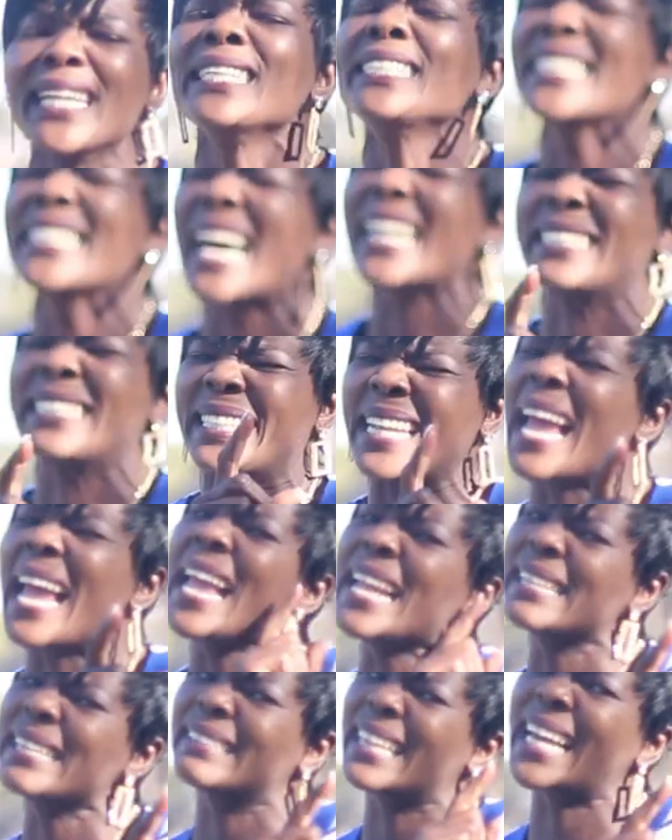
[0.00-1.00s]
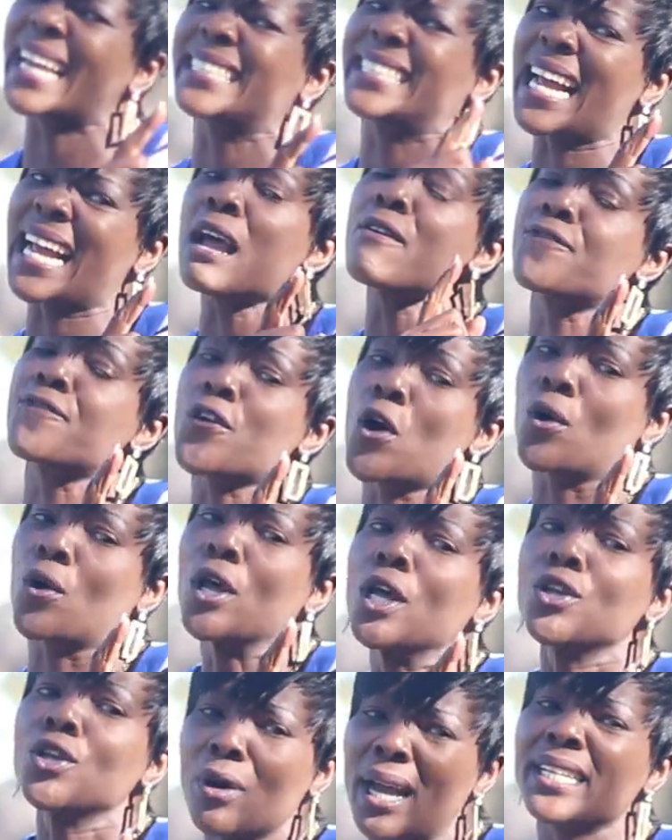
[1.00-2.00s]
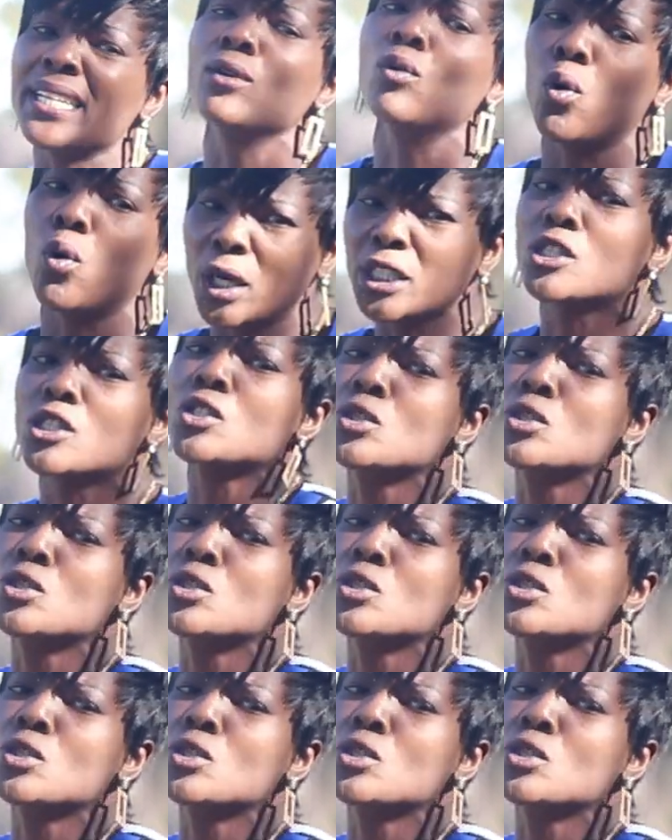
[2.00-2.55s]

entertain the devil, you are in what